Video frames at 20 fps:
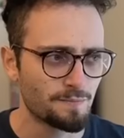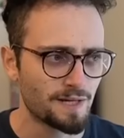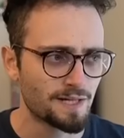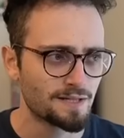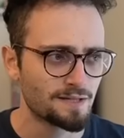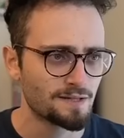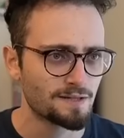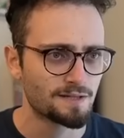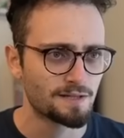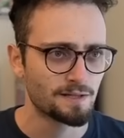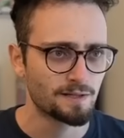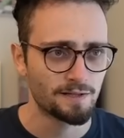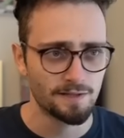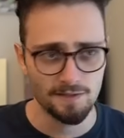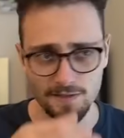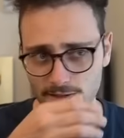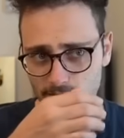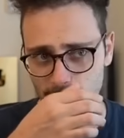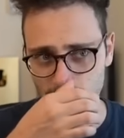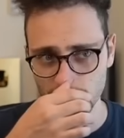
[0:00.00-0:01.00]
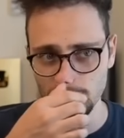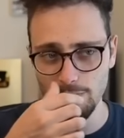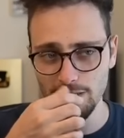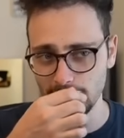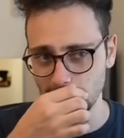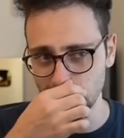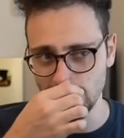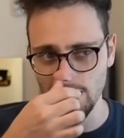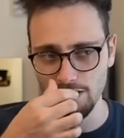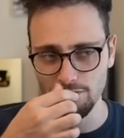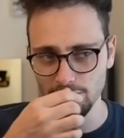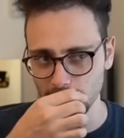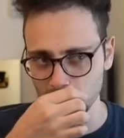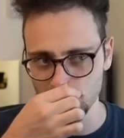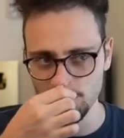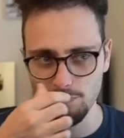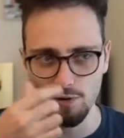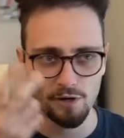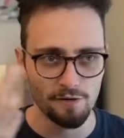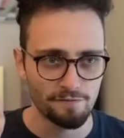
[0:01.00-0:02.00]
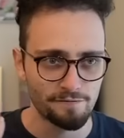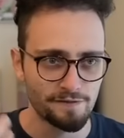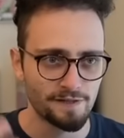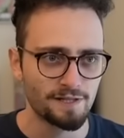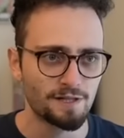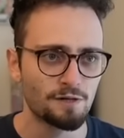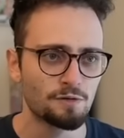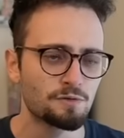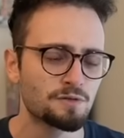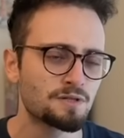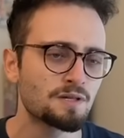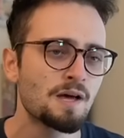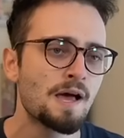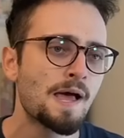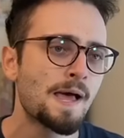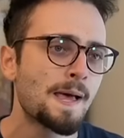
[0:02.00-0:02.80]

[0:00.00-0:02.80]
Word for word: many Sicilians in many Garry Kasparov videos,